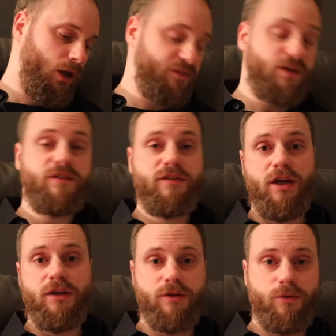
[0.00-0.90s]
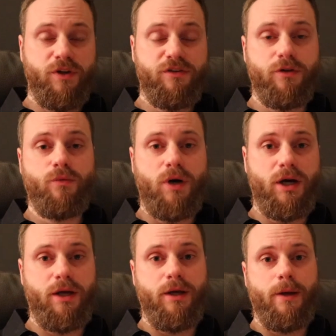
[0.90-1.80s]
As I said, the reason
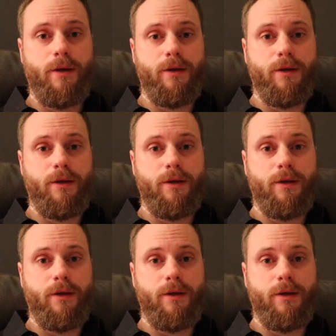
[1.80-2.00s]
why